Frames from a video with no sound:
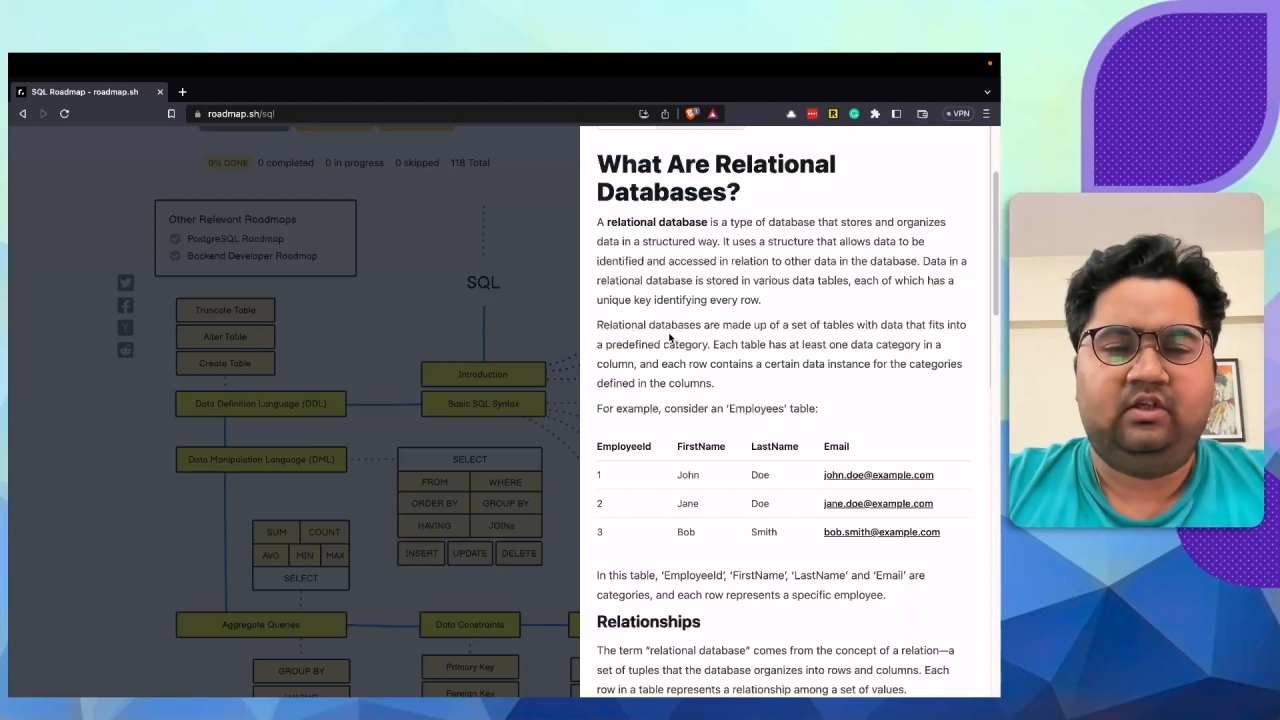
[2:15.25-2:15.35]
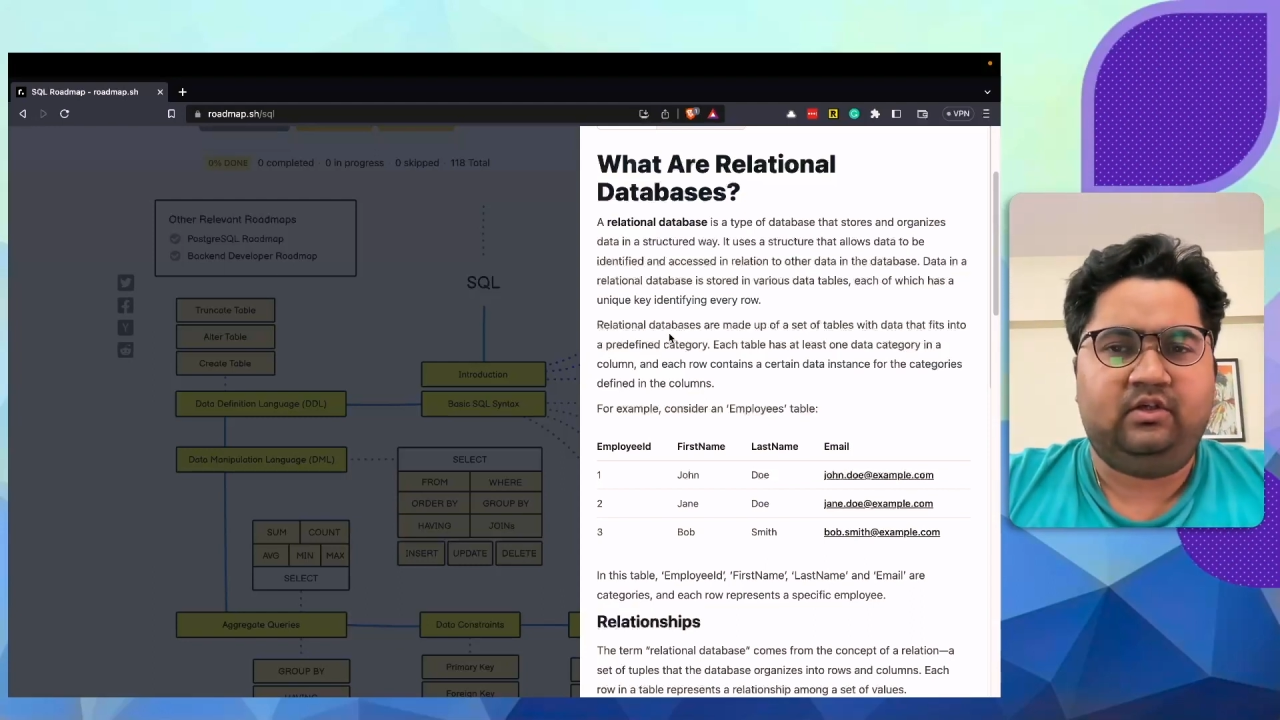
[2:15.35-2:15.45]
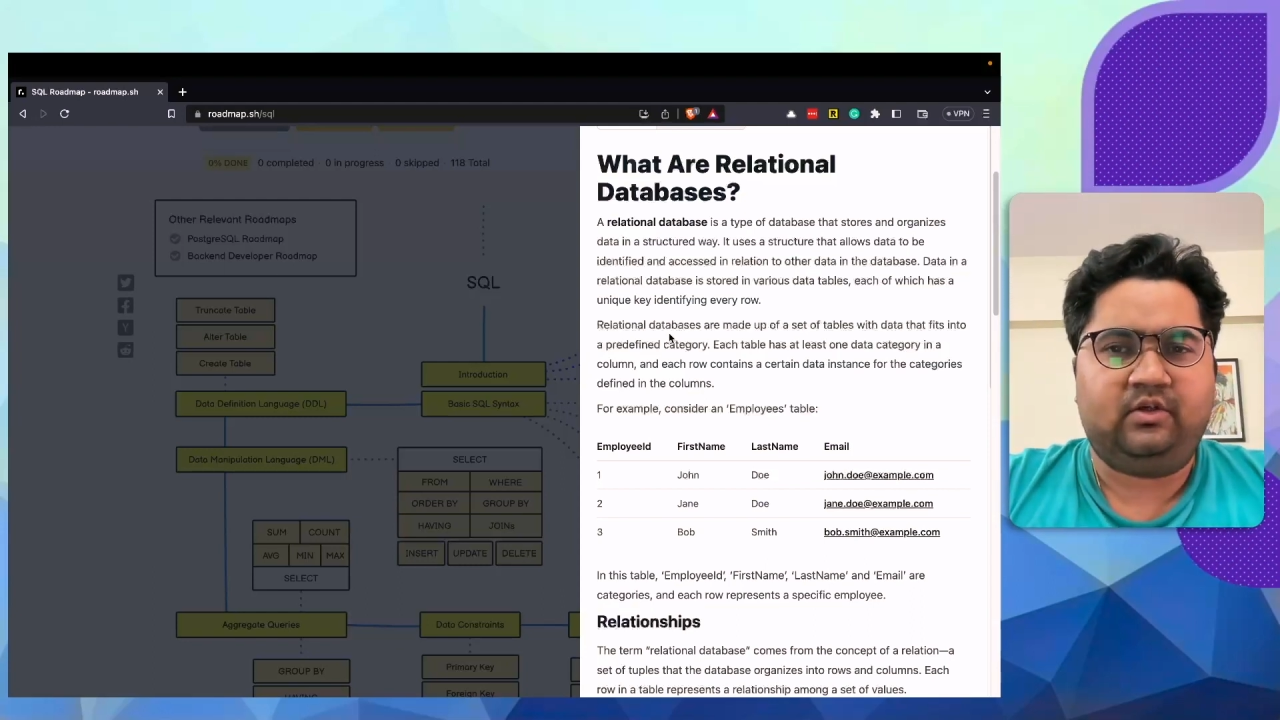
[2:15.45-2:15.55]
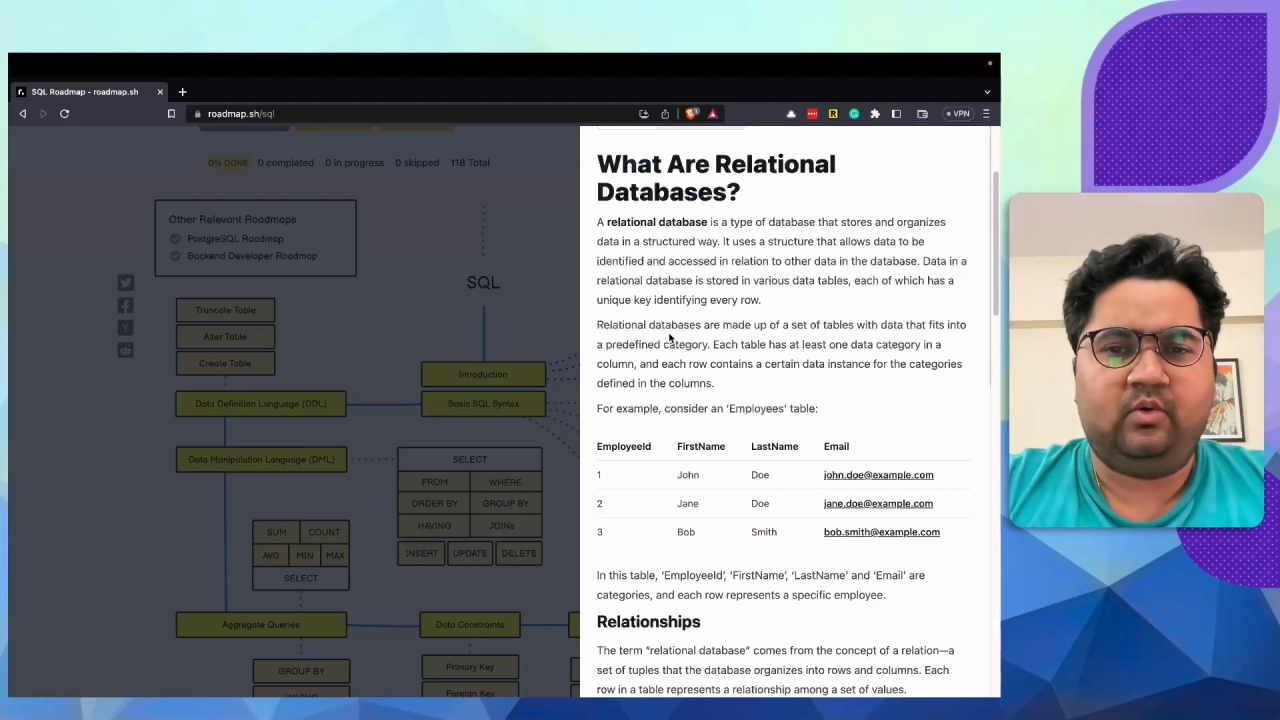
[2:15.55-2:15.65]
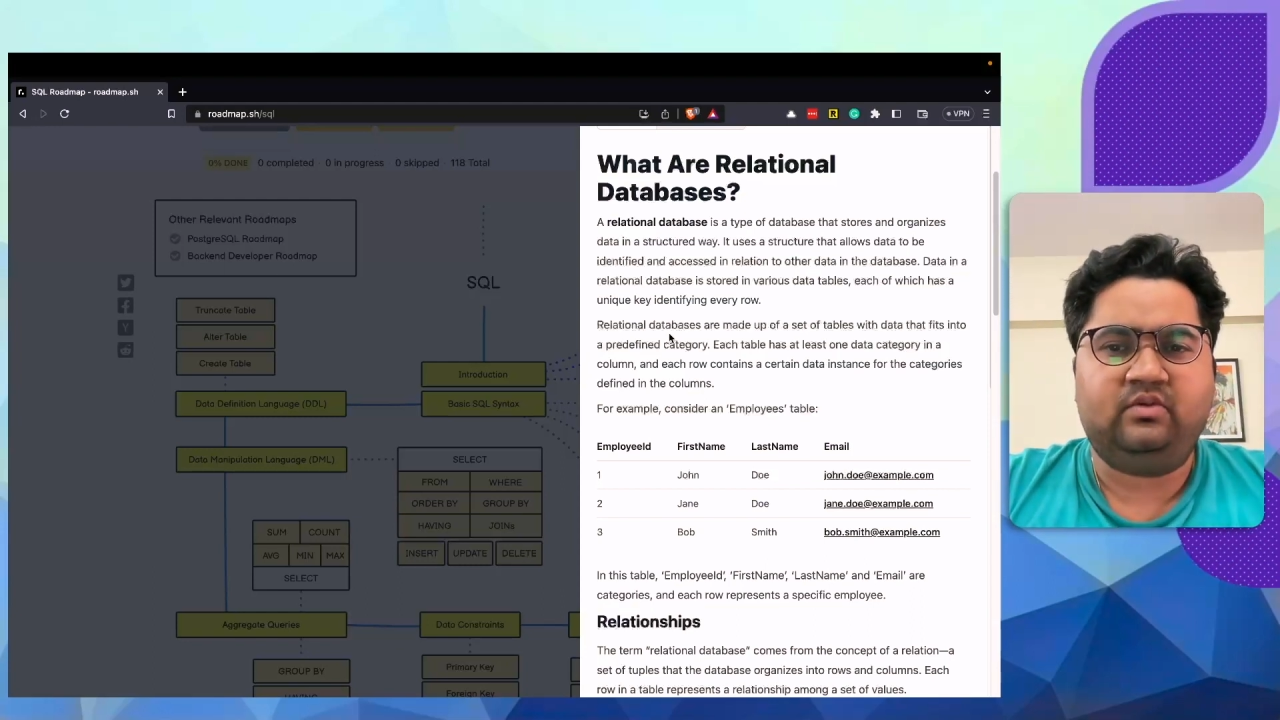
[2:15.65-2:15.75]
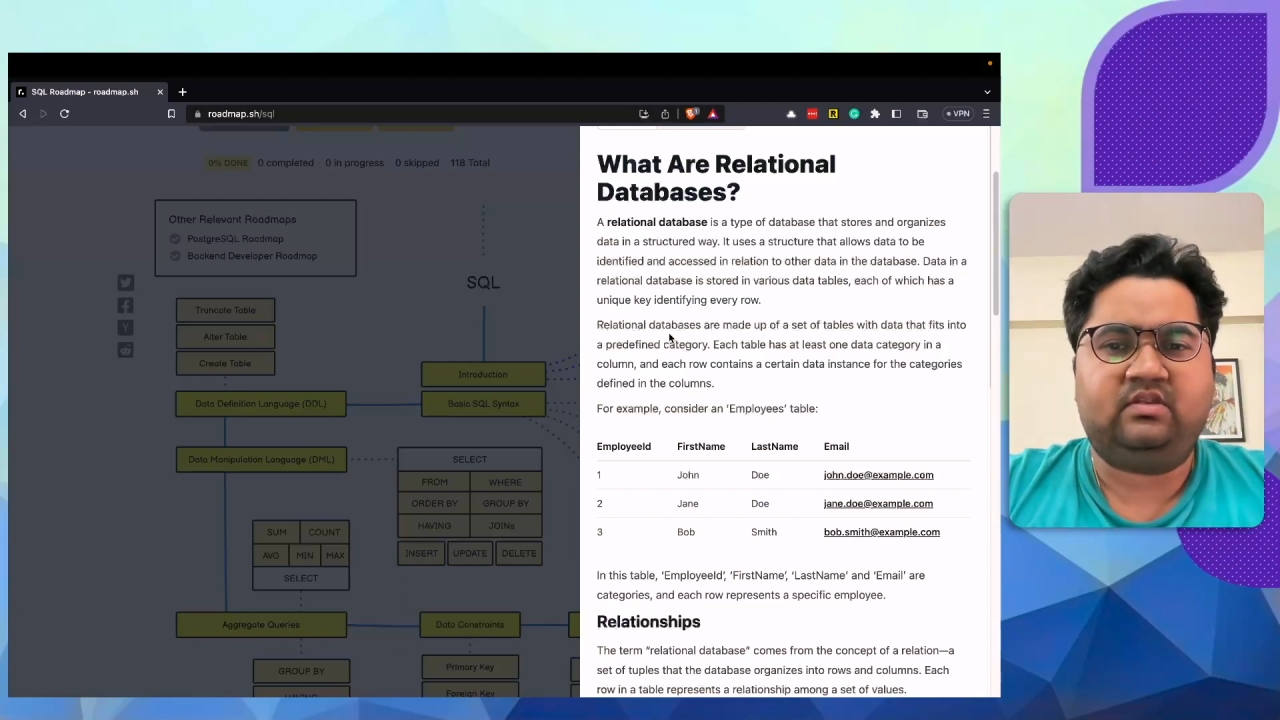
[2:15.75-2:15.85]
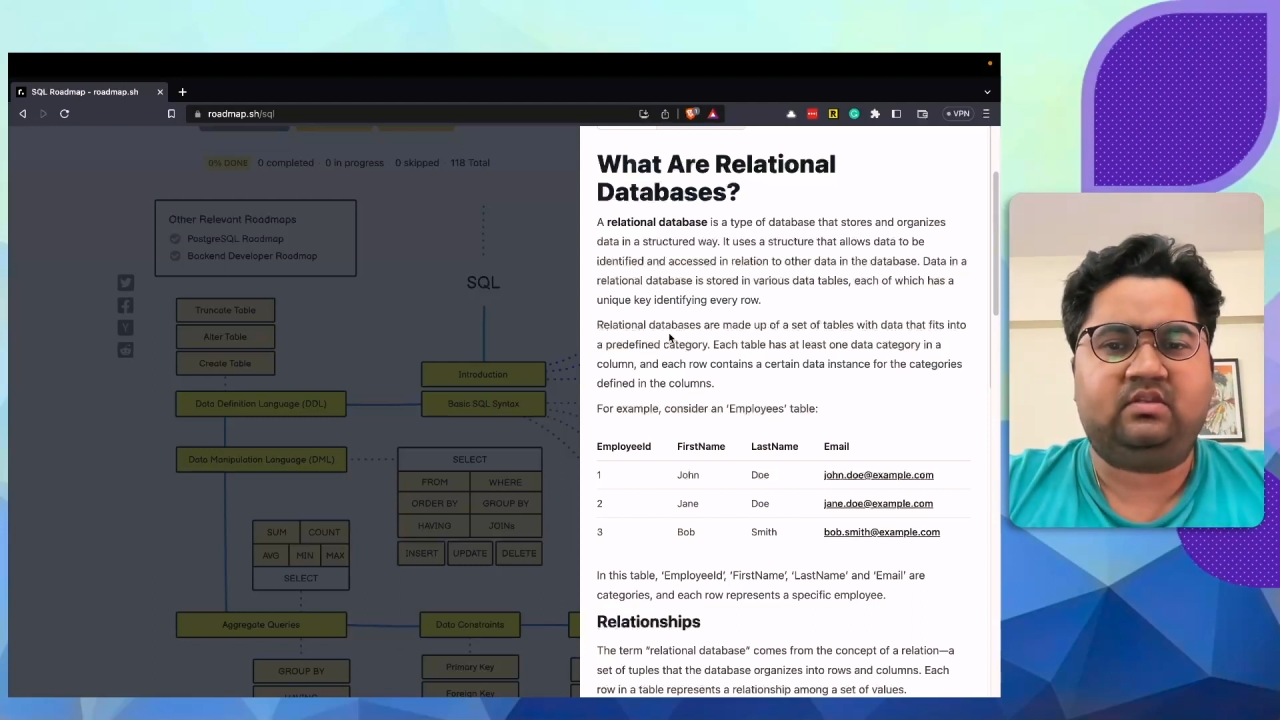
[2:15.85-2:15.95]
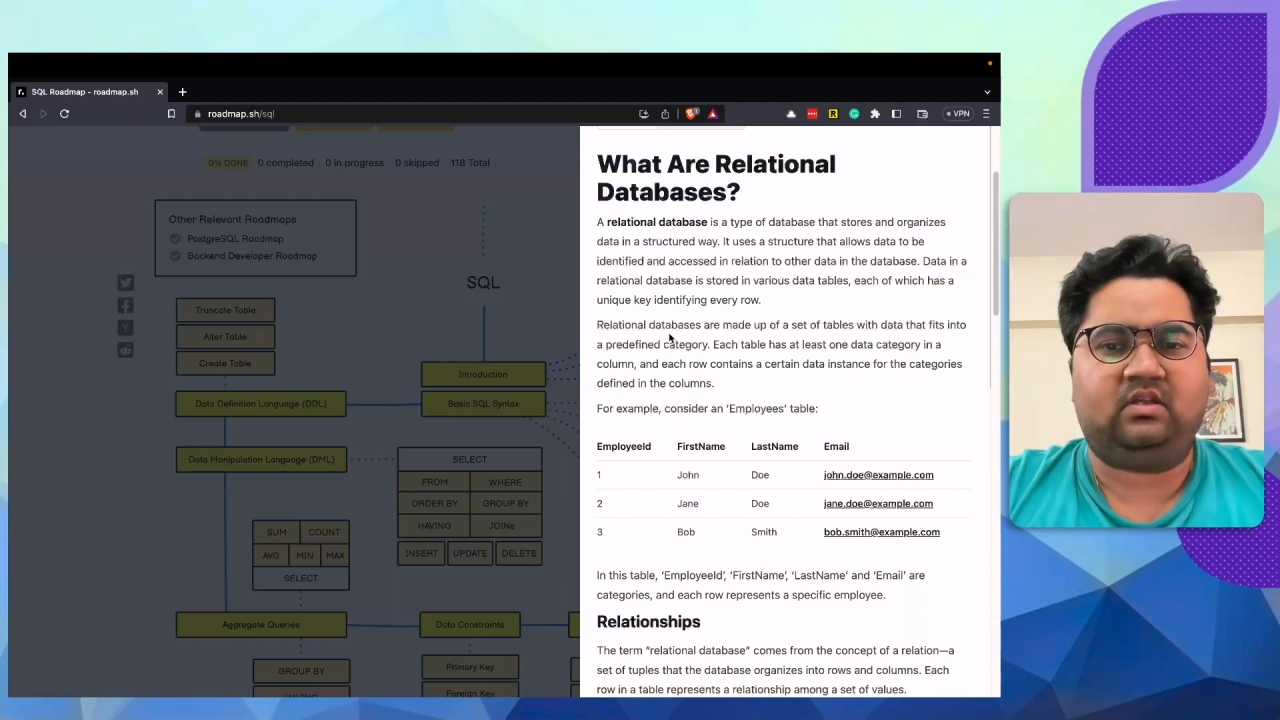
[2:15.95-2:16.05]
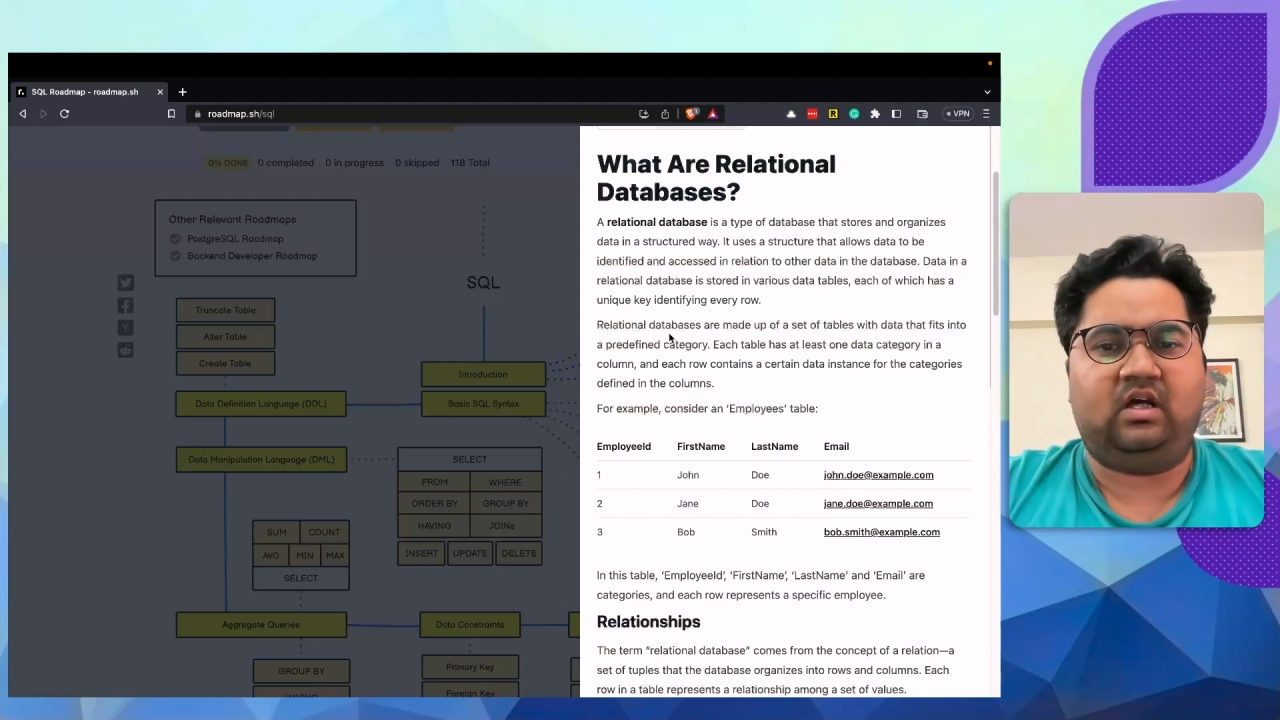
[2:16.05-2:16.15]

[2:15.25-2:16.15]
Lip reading: Rows